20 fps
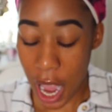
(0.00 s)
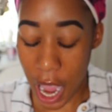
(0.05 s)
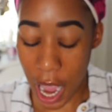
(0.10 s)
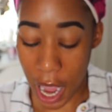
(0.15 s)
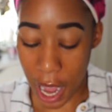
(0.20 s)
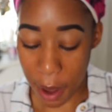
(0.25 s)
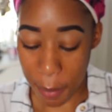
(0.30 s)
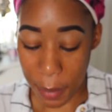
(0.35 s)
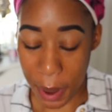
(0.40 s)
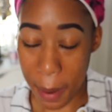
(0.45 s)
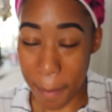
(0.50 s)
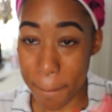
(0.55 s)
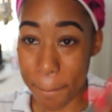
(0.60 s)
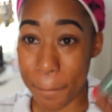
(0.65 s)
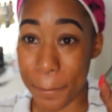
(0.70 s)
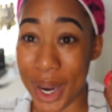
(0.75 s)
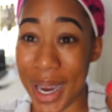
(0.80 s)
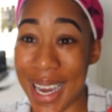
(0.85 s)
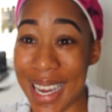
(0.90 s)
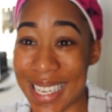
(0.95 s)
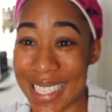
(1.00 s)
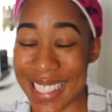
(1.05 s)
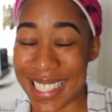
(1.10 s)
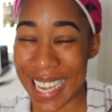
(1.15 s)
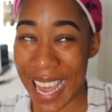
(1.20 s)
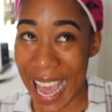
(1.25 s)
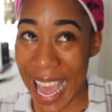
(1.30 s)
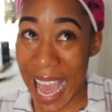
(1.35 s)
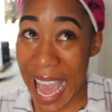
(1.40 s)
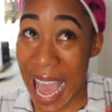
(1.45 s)
Um,
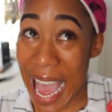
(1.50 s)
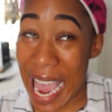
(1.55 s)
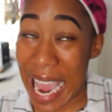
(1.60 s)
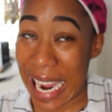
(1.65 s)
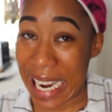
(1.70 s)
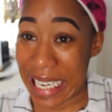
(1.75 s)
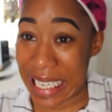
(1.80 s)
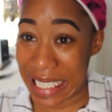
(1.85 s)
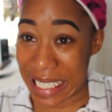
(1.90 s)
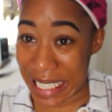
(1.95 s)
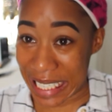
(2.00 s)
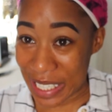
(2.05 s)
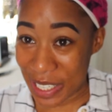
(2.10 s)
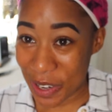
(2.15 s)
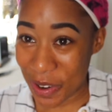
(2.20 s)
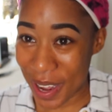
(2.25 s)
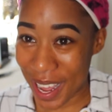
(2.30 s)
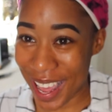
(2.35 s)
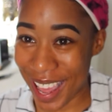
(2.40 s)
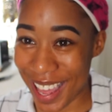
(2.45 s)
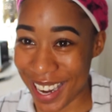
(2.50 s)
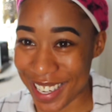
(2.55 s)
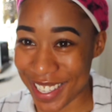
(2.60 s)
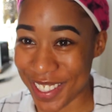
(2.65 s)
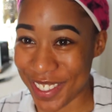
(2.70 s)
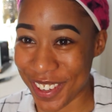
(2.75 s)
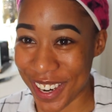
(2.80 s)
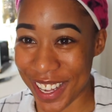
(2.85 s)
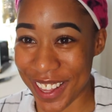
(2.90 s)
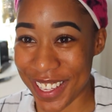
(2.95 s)
but I did go ahead
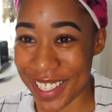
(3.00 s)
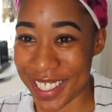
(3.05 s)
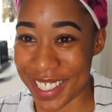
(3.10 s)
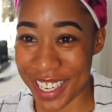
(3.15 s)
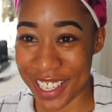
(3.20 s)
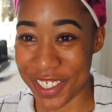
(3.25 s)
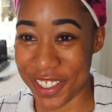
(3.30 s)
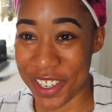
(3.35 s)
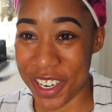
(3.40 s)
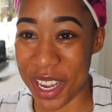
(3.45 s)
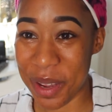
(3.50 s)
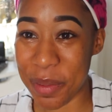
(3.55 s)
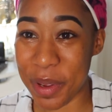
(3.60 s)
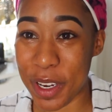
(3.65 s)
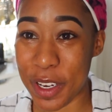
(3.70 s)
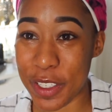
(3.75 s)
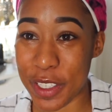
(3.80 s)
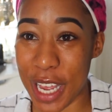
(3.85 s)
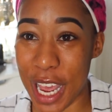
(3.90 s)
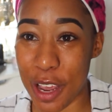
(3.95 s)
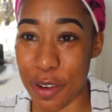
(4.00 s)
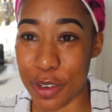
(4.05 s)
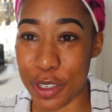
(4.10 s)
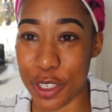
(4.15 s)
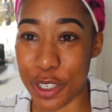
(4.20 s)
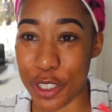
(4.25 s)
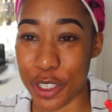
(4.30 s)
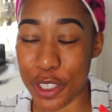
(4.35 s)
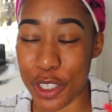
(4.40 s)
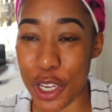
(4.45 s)
and try this yesterday because I was
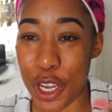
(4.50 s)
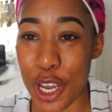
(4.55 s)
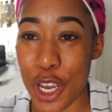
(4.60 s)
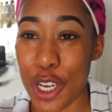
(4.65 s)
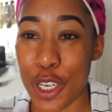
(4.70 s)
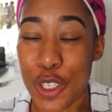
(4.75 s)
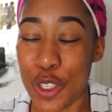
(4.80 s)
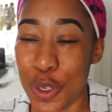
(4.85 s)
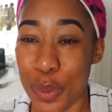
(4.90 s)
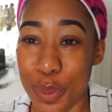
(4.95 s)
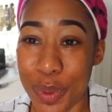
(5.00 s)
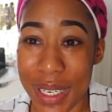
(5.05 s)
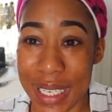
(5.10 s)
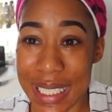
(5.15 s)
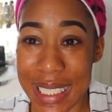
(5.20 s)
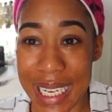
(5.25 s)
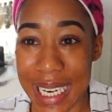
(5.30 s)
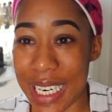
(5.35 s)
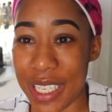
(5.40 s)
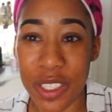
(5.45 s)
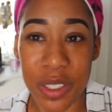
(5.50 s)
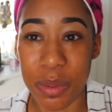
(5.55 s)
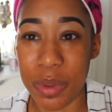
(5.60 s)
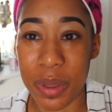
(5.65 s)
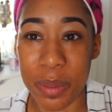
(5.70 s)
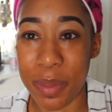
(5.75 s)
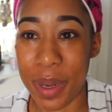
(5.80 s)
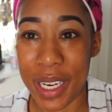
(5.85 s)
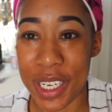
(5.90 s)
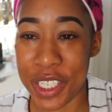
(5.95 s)
just super excited,
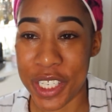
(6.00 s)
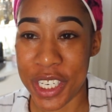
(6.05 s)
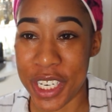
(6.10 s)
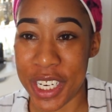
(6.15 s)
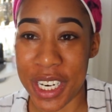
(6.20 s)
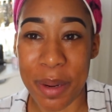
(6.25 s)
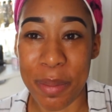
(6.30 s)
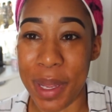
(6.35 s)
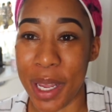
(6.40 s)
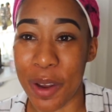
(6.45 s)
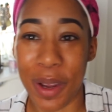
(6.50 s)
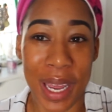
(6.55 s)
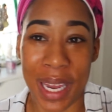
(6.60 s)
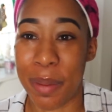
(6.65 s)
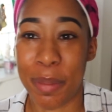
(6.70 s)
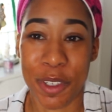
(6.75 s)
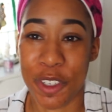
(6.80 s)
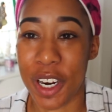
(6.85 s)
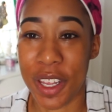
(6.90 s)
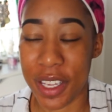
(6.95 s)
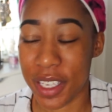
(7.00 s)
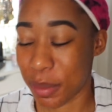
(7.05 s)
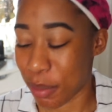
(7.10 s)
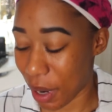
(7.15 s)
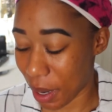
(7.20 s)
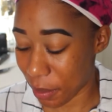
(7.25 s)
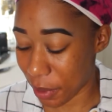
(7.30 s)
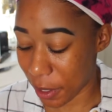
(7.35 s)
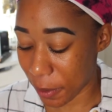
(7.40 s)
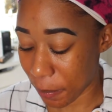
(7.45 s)
super impatient. I'm like, okay, let me try this
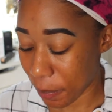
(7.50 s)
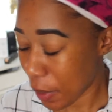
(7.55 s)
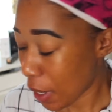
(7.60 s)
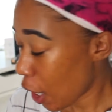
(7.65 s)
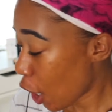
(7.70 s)
primer.